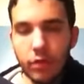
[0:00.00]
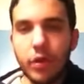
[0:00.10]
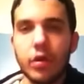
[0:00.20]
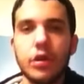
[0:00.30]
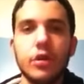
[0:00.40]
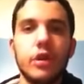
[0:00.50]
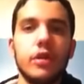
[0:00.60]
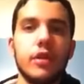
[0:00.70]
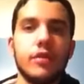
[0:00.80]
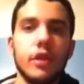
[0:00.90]
Very good,
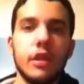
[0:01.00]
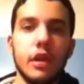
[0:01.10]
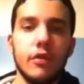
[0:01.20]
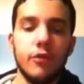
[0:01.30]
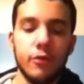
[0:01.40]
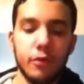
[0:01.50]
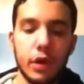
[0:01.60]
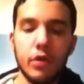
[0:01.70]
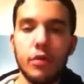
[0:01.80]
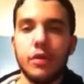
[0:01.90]
and they said that if
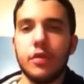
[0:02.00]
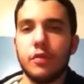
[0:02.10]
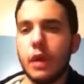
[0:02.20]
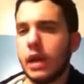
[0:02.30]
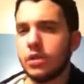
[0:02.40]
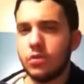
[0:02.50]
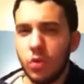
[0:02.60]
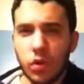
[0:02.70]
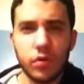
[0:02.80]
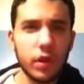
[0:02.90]
Barrett wins this match, it
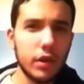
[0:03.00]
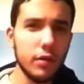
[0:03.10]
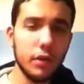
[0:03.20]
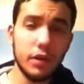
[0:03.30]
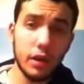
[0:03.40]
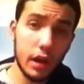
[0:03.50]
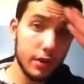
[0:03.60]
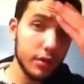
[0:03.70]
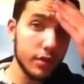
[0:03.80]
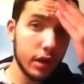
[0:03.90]
looks like he'll be in the
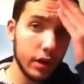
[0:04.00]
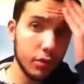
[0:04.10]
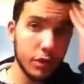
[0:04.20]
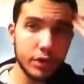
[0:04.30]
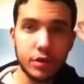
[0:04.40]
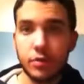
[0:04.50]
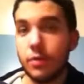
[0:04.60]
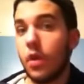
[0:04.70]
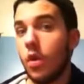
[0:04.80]
IC title picture.